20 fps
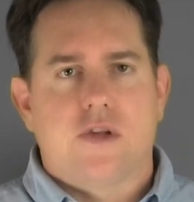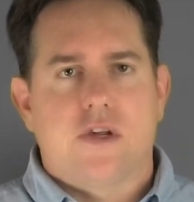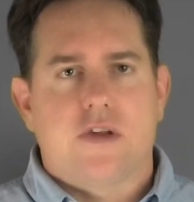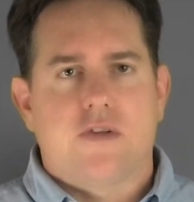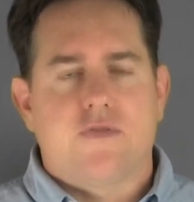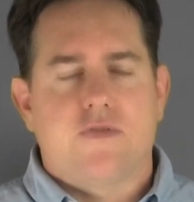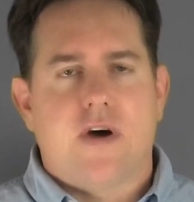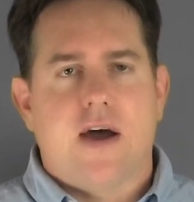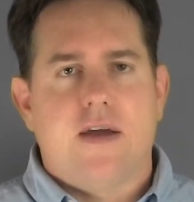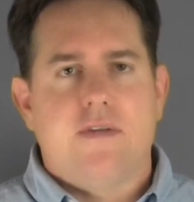these
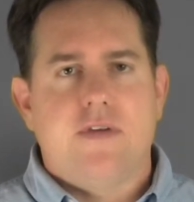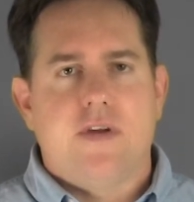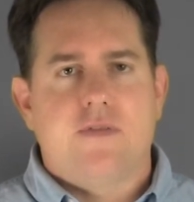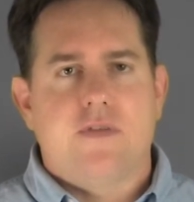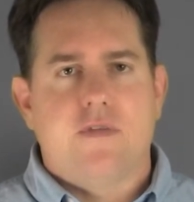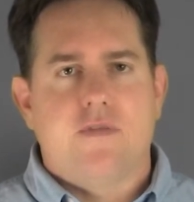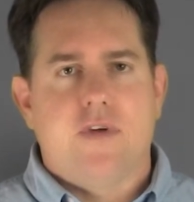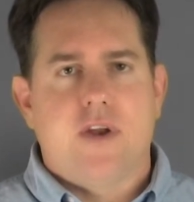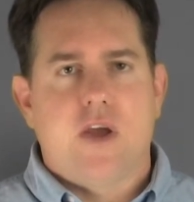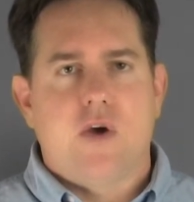5
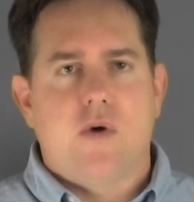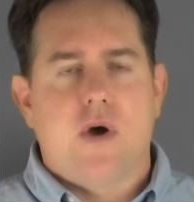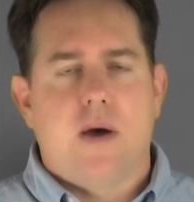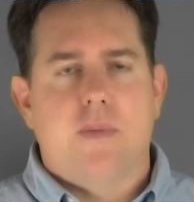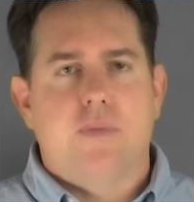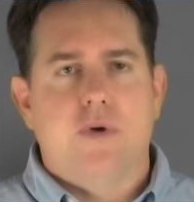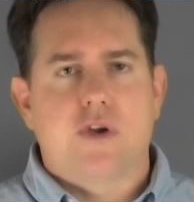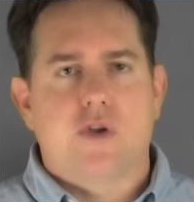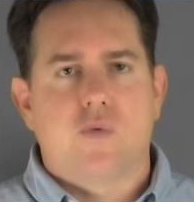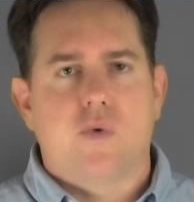different video
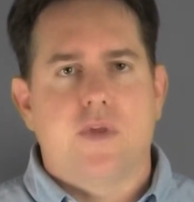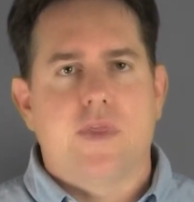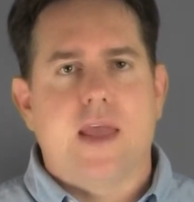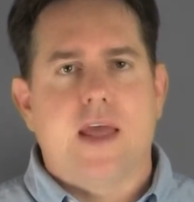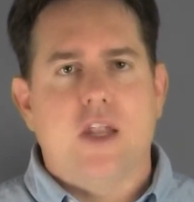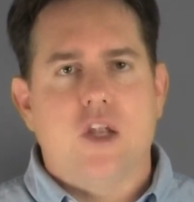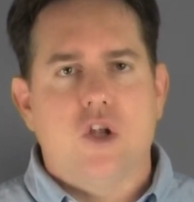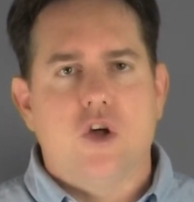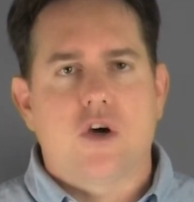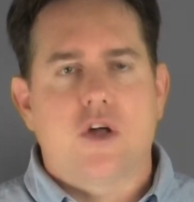outputs, what they
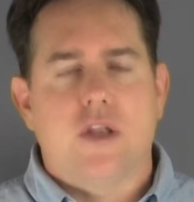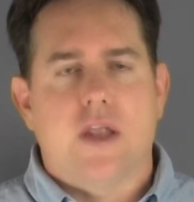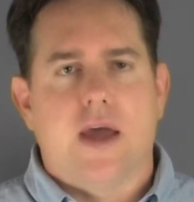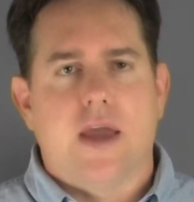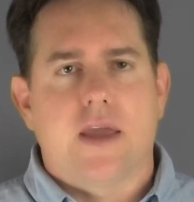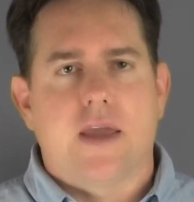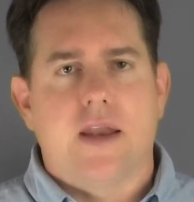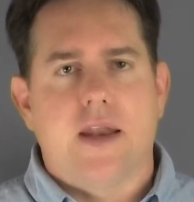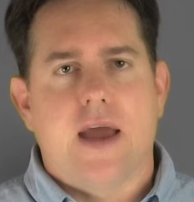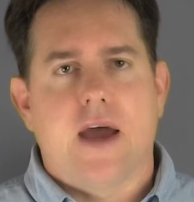look
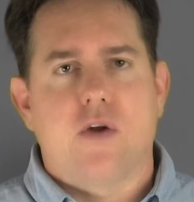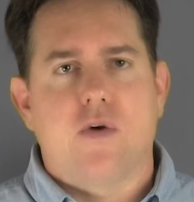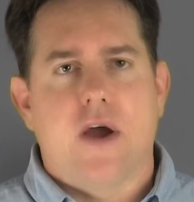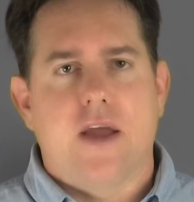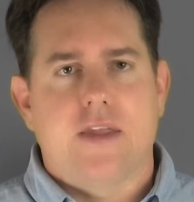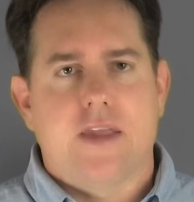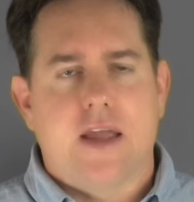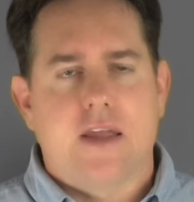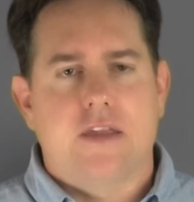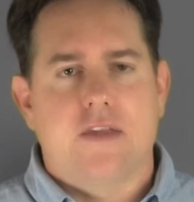like and how to
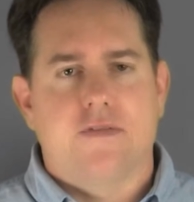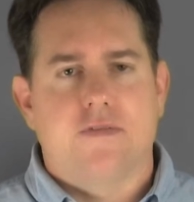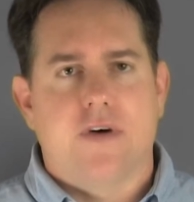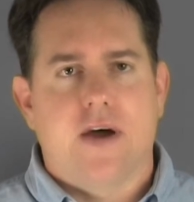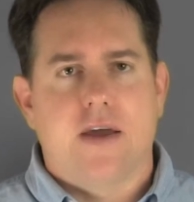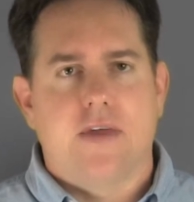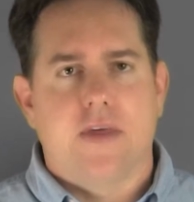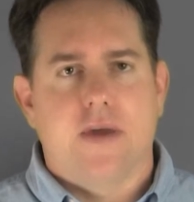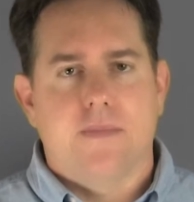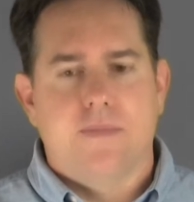
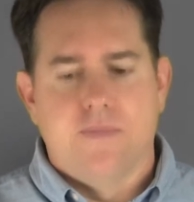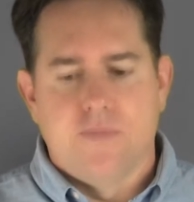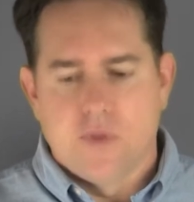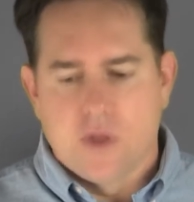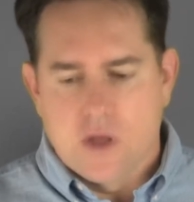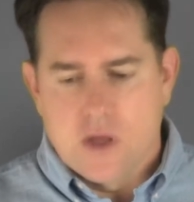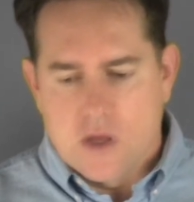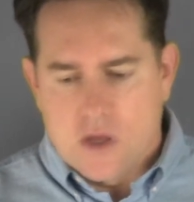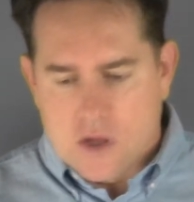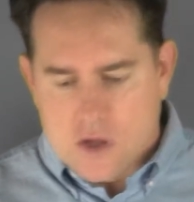identify them.
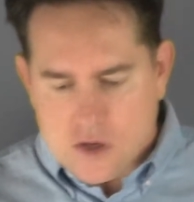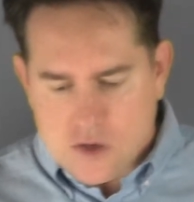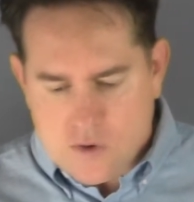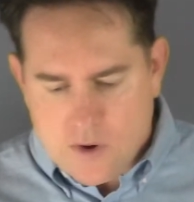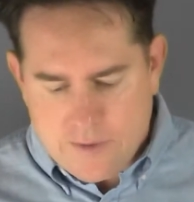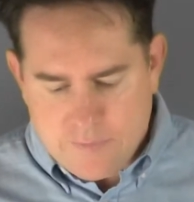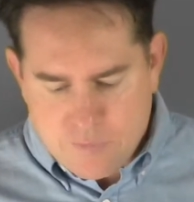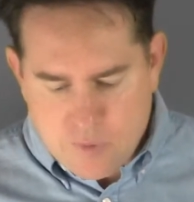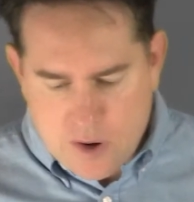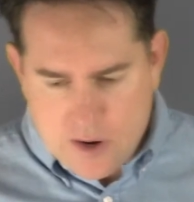So
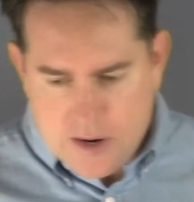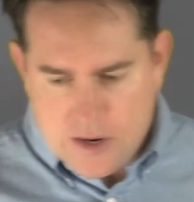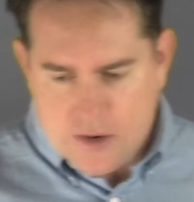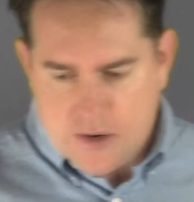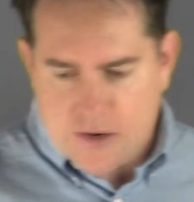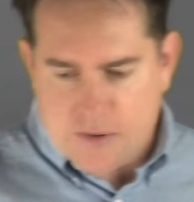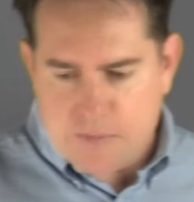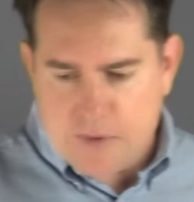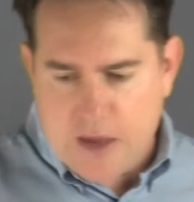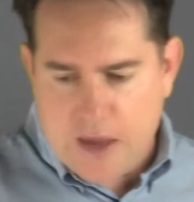I brought in
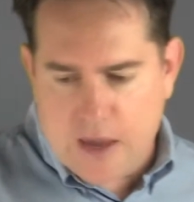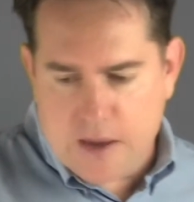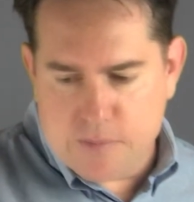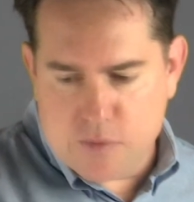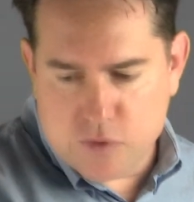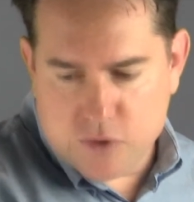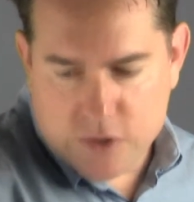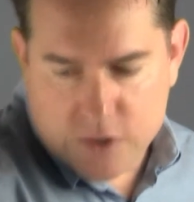some cables